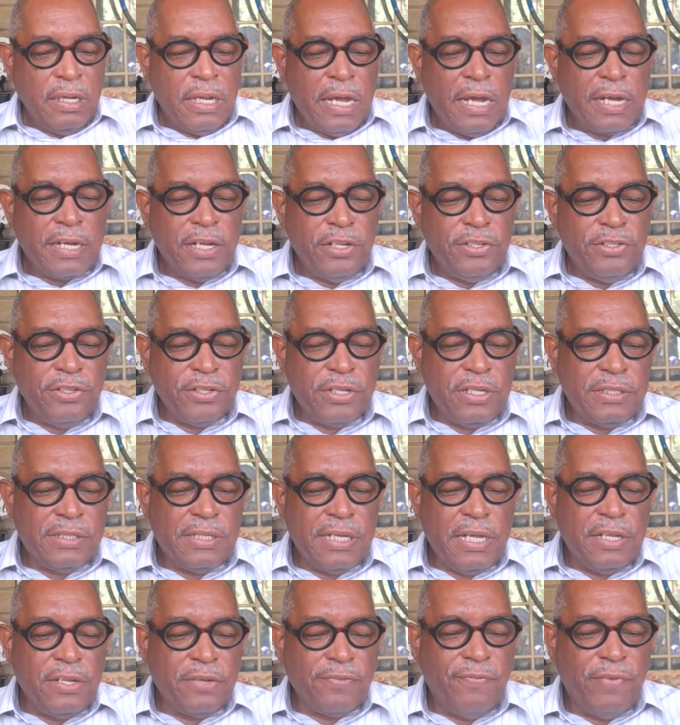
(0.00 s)
I guess you could
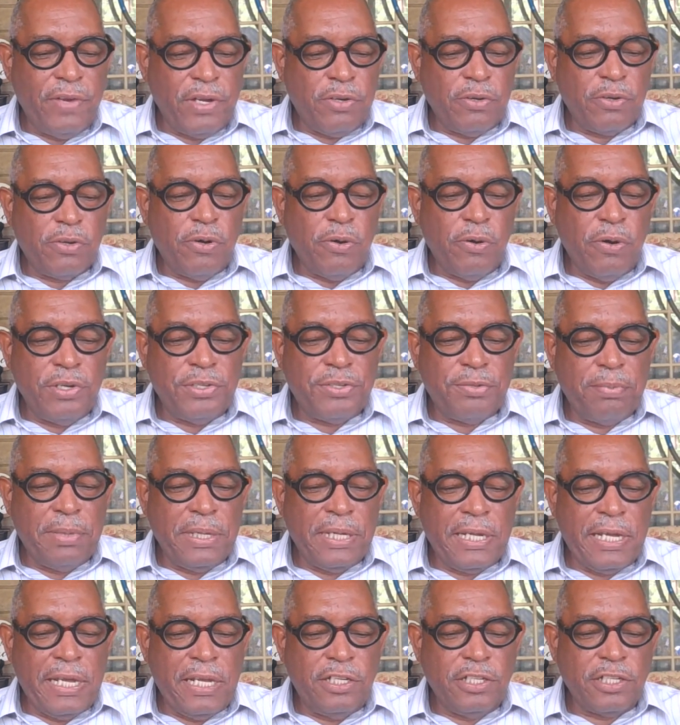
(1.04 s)
say the federal courts
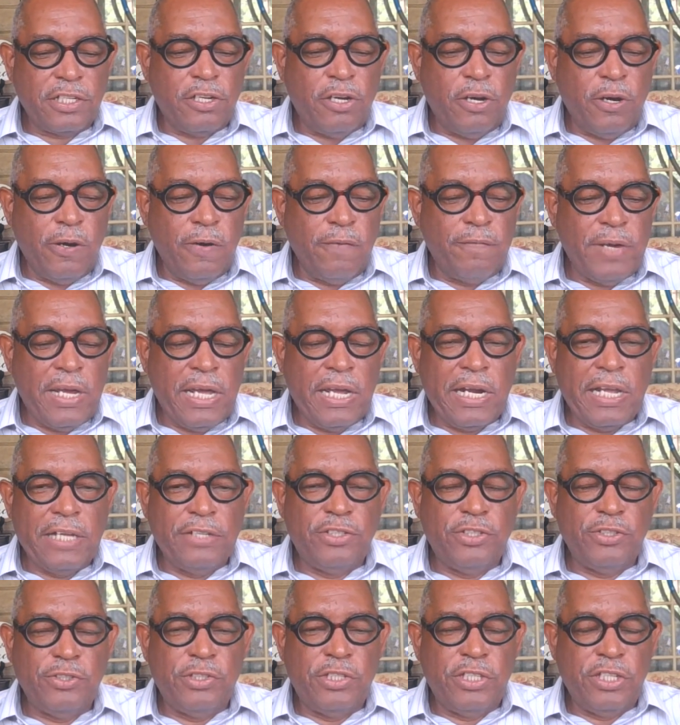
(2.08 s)
began to carve out a
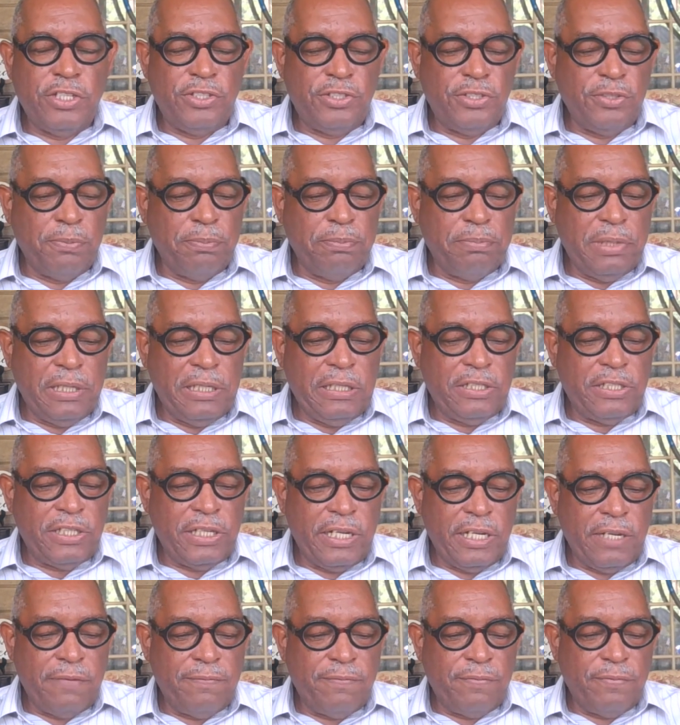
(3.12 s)
judicial
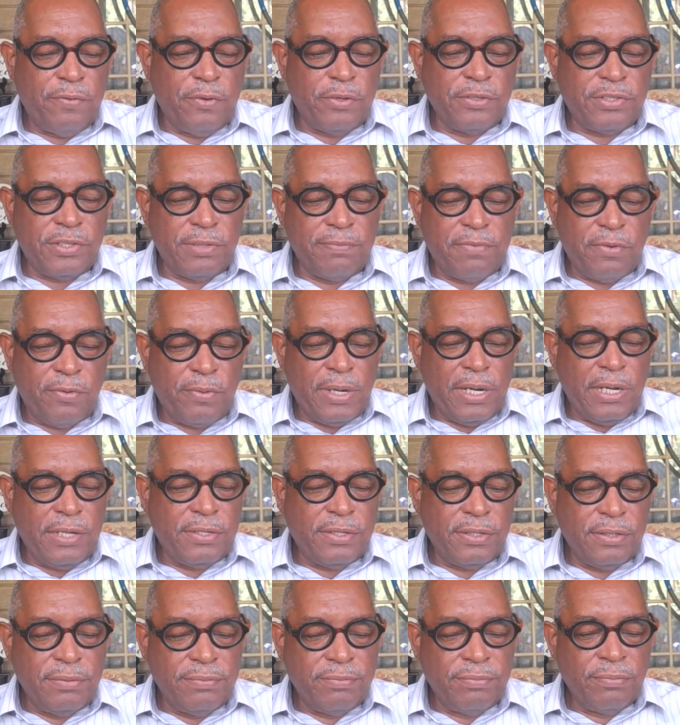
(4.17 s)
beachhead for civil
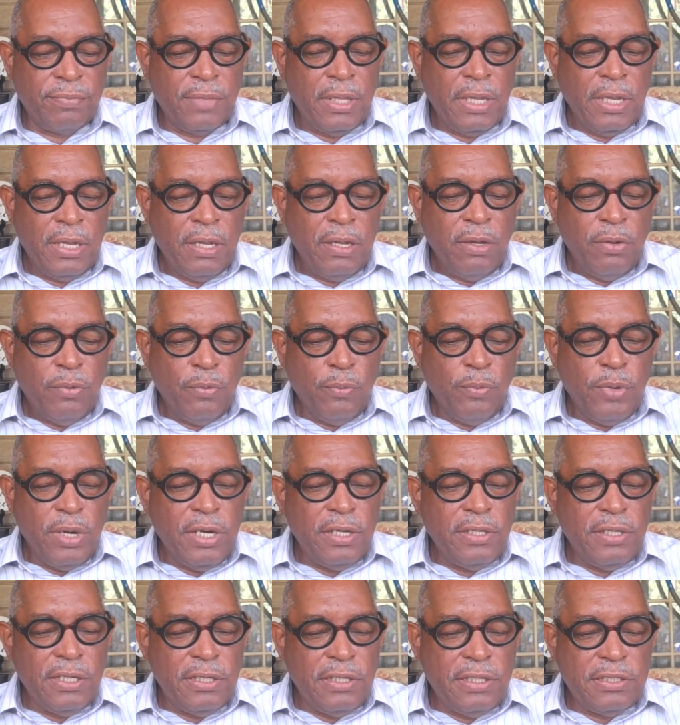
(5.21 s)
rights.
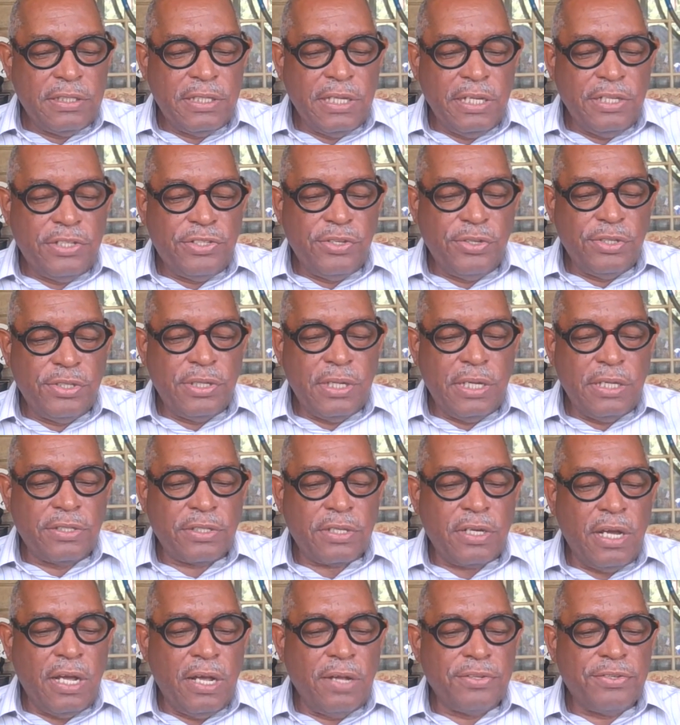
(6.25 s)
One of the decisions is
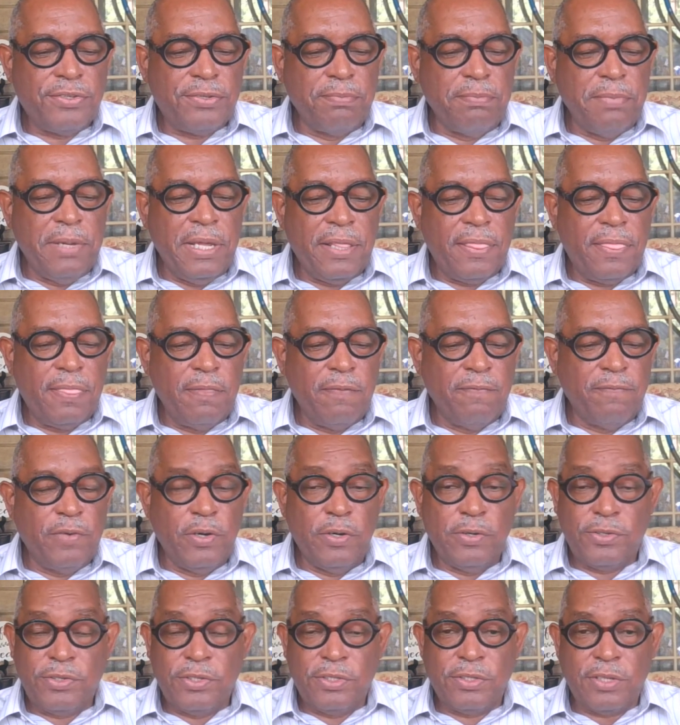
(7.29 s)
called Smith
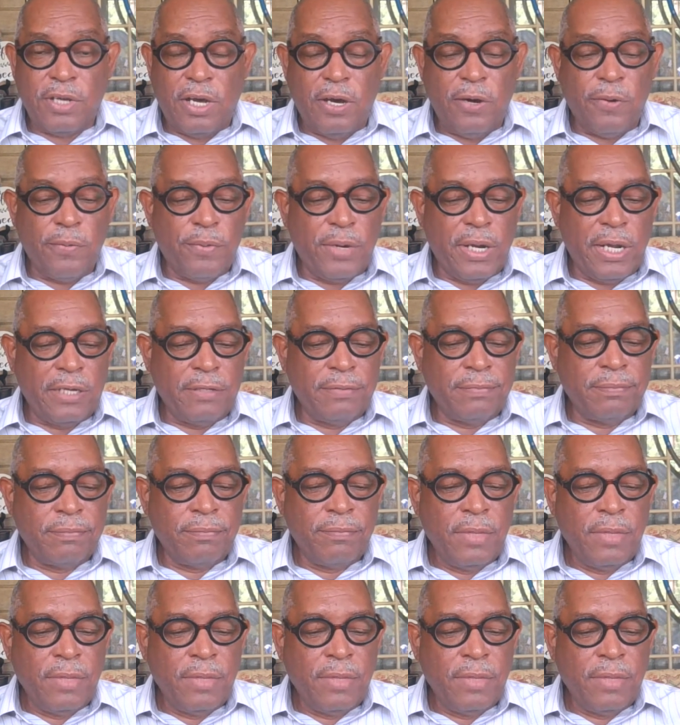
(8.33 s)
versus Allwright.